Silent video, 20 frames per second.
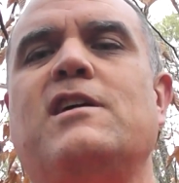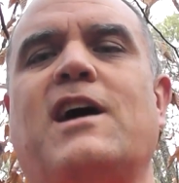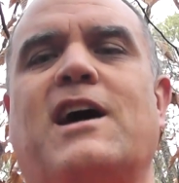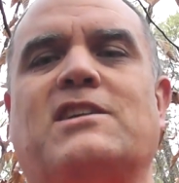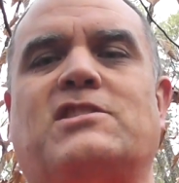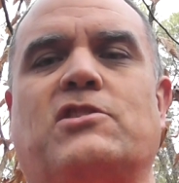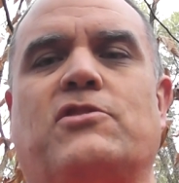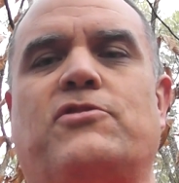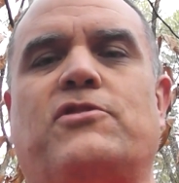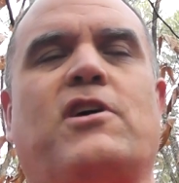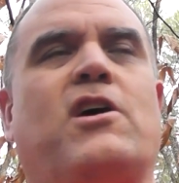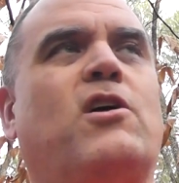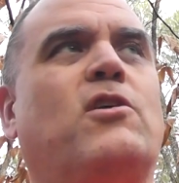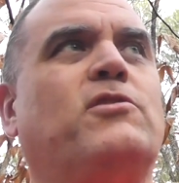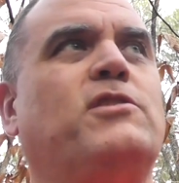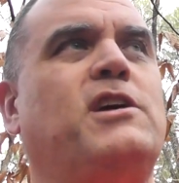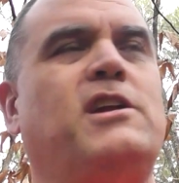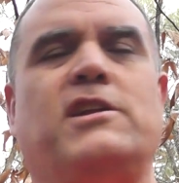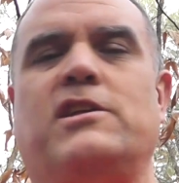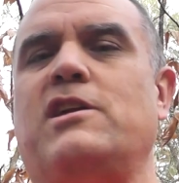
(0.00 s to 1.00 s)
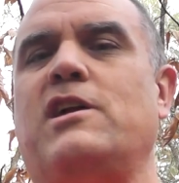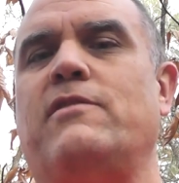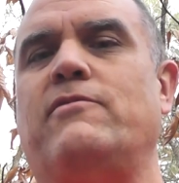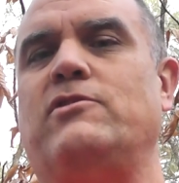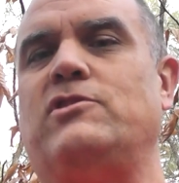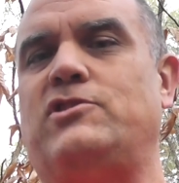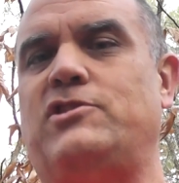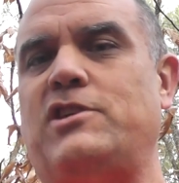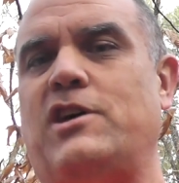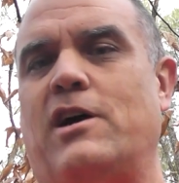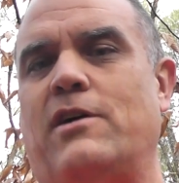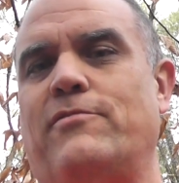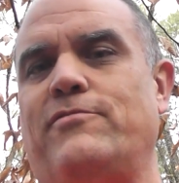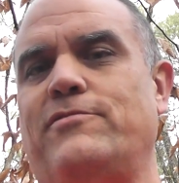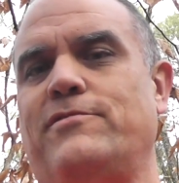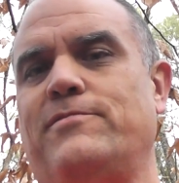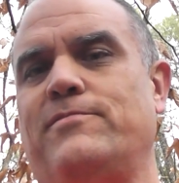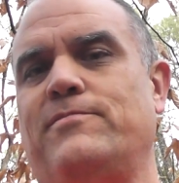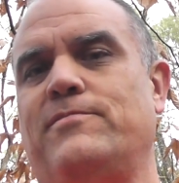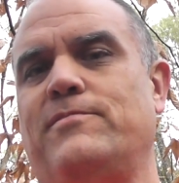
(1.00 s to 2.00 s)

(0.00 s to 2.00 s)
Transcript: That's a thought in and of itself.